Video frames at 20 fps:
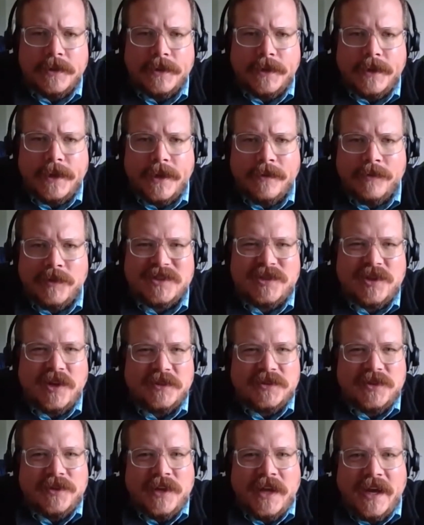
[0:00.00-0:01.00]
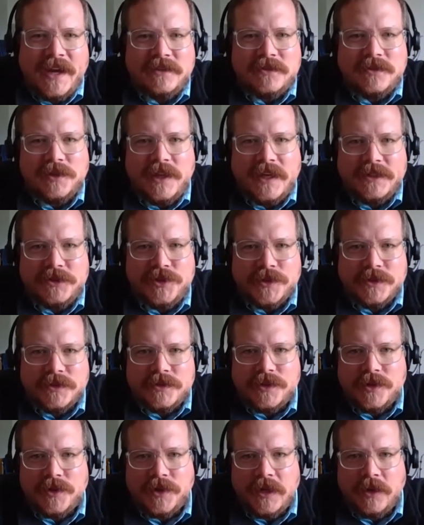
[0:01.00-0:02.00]
It's also the isolation.
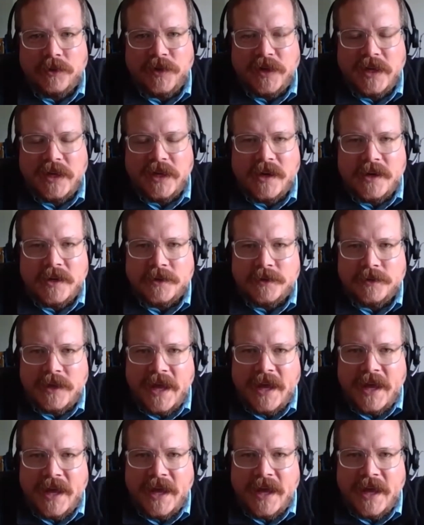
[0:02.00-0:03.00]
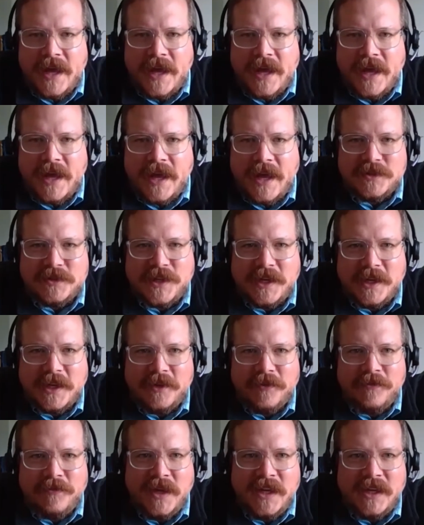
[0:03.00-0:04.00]
So here we are at home instead
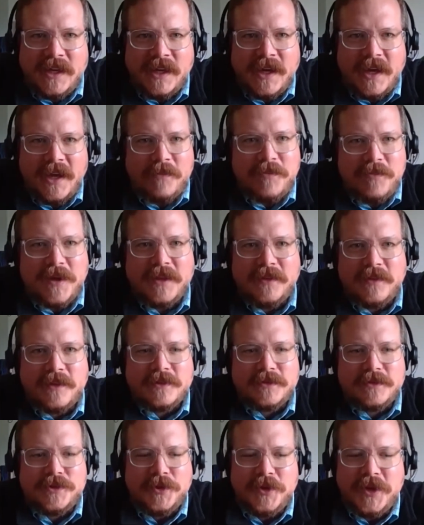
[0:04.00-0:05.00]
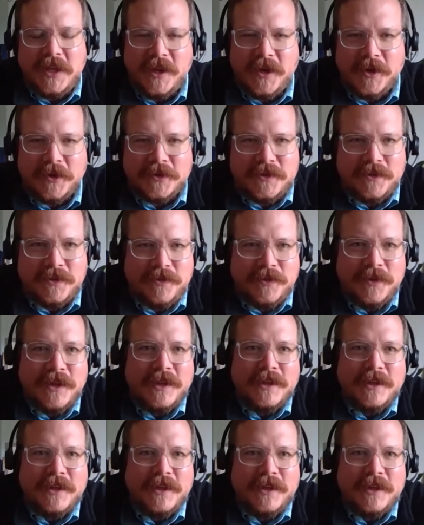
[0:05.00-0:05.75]
of meeting up at the studio to